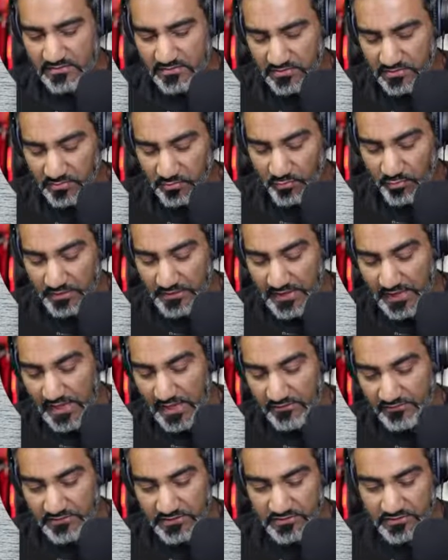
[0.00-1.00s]
when I
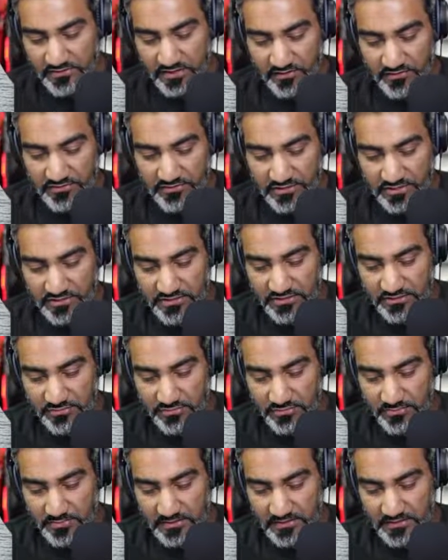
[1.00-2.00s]
have these conversations
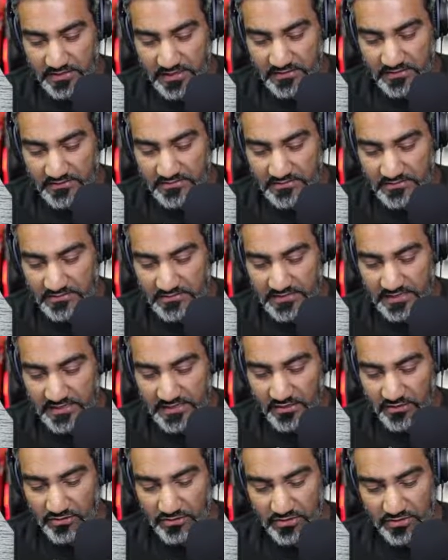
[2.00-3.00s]
with my guests, they
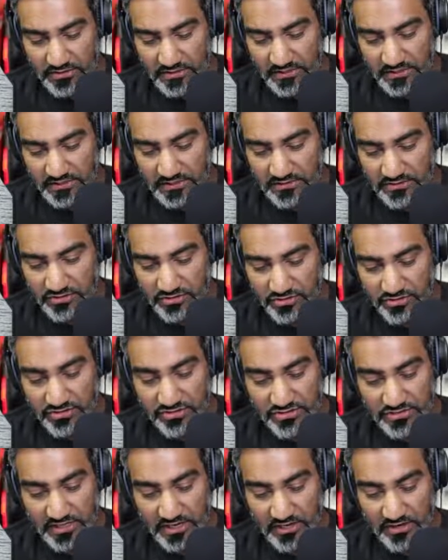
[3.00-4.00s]
are looking to
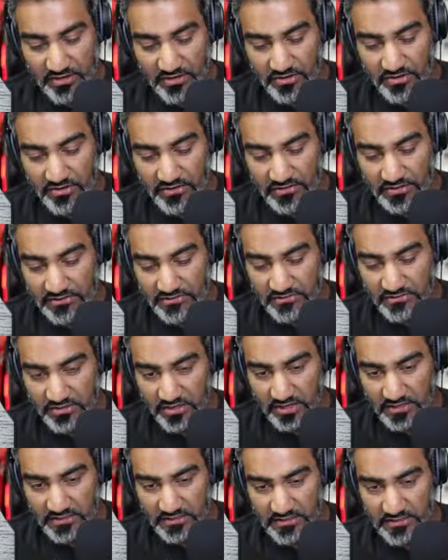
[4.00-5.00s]
share this
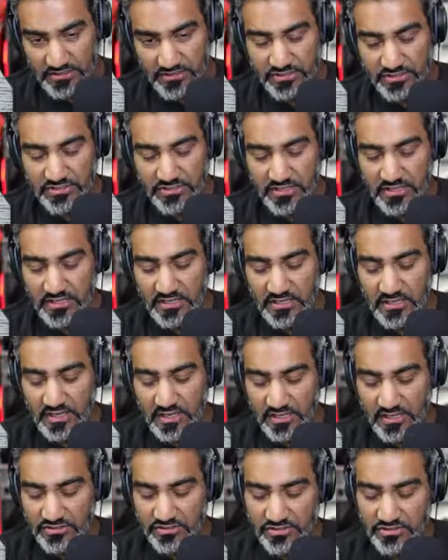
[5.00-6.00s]
knowledge
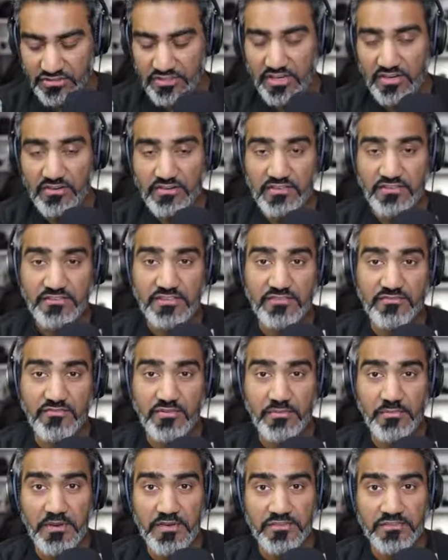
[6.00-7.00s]
and share this
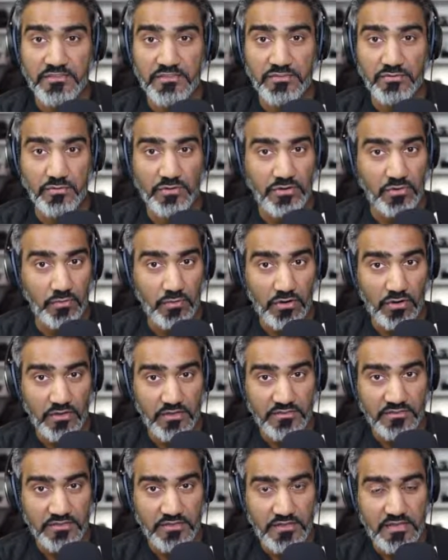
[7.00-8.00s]
information with the
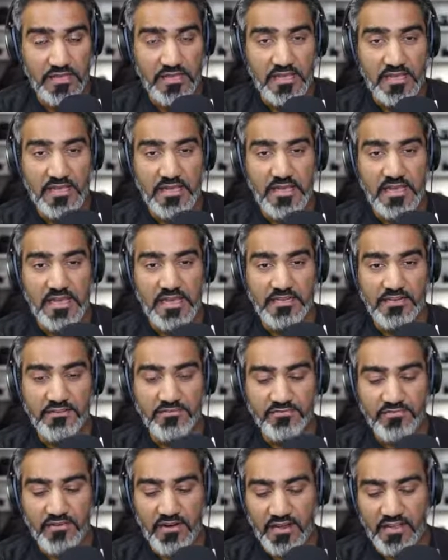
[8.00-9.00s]
world. And
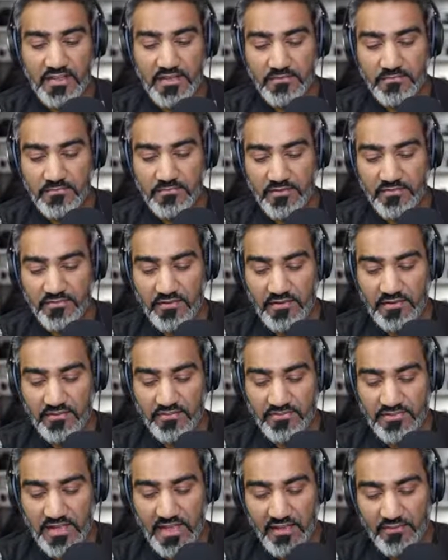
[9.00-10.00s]
if
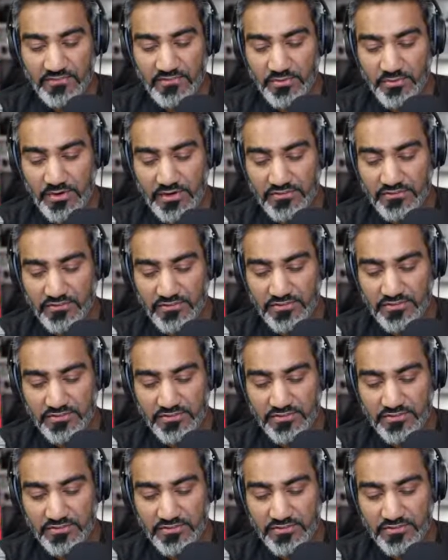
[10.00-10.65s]
they have to wait for